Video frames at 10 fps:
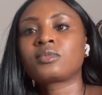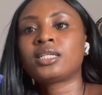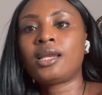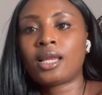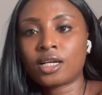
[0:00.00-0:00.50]

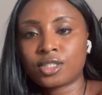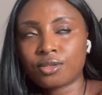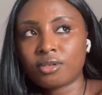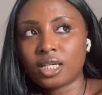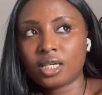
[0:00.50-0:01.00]

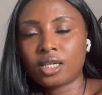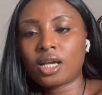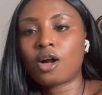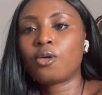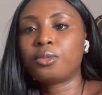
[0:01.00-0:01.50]
luxury
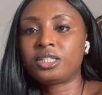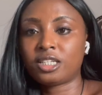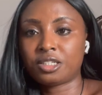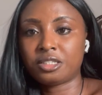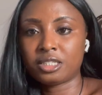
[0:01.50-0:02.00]

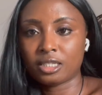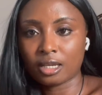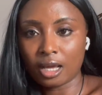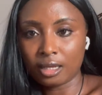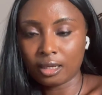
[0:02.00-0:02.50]
accommodations in
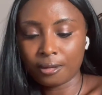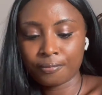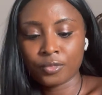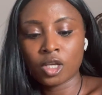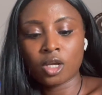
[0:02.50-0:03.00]
Ghana.
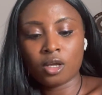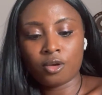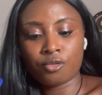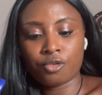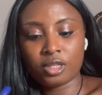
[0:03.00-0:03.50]

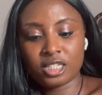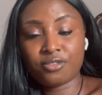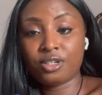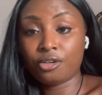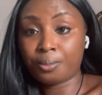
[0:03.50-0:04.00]
For this
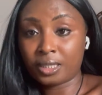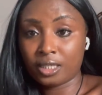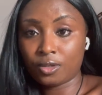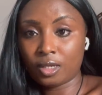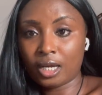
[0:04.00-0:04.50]
video in
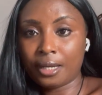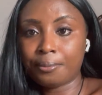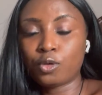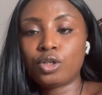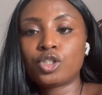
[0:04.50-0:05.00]
particular, I'm
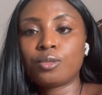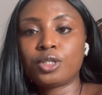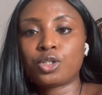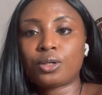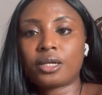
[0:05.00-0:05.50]
going to be
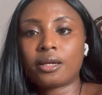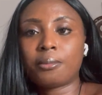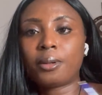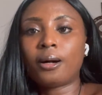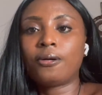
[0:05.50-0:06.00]
talking
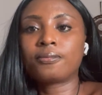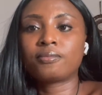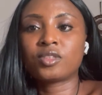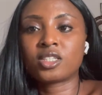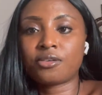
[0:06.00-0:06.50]
about
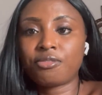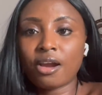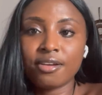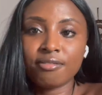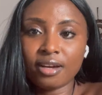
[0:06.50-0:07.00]

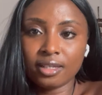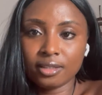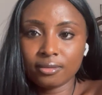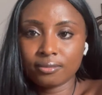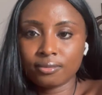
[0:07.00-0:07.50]
Safari
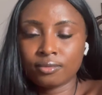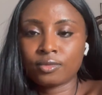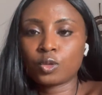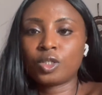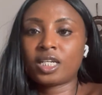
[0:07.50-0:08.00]
Valley,
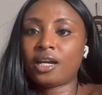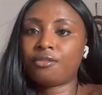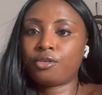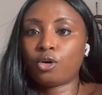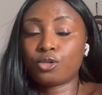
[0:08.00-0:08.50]
which I
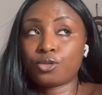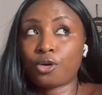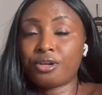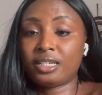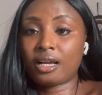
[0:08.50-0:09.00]
have also
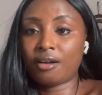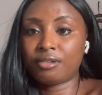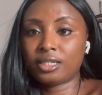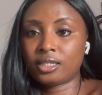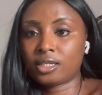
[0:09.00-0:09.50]
already
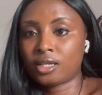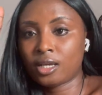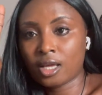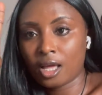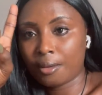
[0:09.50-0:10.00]
covered.
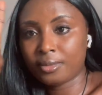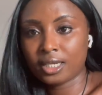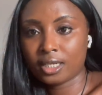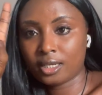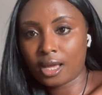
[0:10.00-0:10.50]
I'm
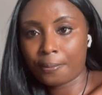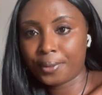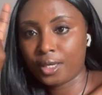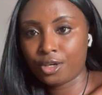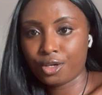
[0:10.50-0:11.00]
linking it up
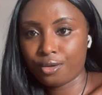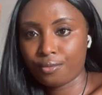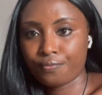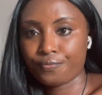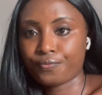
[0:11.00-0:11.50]
here
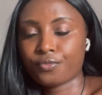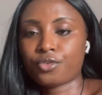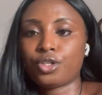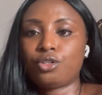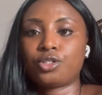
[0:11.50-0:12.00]
for
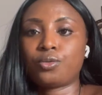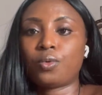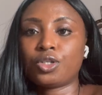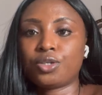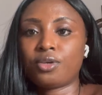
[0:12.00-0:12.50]
you to
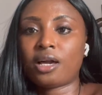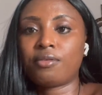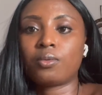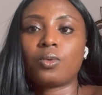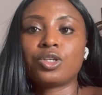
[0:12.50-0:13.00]
watch if you
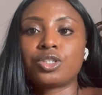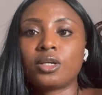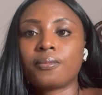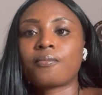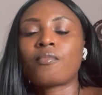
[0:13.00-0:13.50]
haven't watched
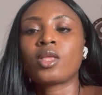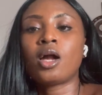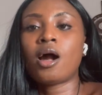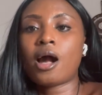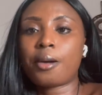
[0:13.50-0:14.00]
it.
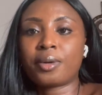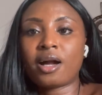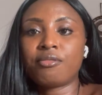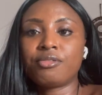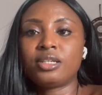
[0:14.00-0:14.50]
I'm
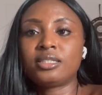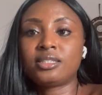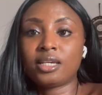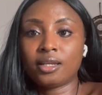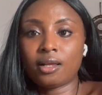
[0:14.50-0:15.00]
covering
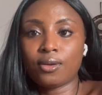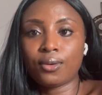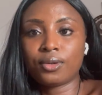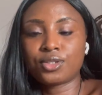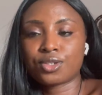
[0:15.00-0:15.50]
Zaina
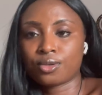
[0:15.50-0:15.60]
Lodge,